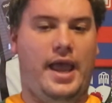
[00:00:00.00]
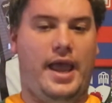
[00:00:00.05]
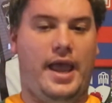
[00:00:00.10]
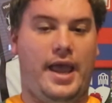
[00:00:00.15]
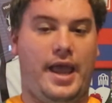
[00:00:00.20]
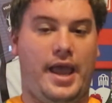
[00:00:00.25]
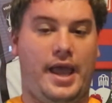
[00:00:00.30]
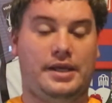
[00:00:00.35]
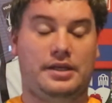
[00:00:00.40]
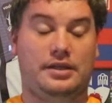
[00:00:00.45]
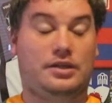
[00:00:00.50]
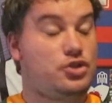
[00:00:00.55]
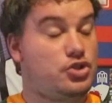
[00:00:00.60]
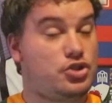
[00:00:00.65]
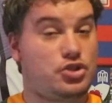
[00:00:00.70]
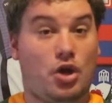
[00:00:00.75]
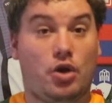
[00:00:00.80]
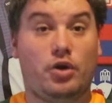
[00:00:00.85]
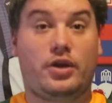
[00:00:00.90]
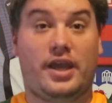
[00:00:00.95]
and
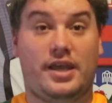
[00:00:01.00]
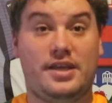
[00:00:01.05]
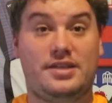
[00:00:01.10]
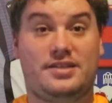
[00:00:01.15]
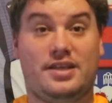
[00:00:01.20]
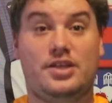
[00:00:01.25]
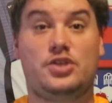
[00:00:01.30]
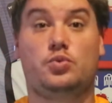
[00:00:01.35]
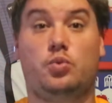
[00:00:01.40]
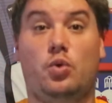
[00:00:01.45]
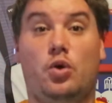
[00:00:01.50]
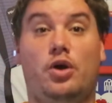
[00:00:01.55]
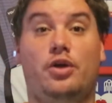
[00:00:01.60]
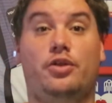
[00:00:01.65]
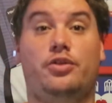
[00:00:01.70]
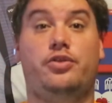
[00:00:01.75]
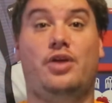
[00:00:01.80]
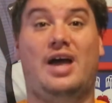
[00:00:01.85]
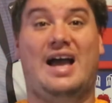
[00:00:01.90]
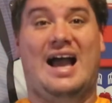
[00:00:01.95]
showcased his
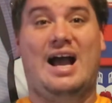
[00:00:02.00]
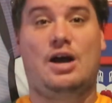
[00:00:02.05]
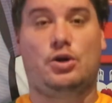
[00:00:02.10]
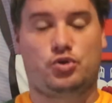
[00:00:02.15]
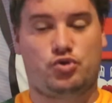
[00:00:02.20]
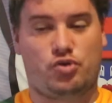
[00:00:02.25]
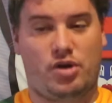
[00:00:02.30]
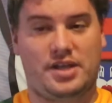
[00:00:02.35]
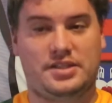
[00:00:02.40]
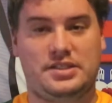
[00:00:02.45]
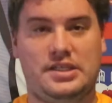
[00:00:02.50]
worth outright.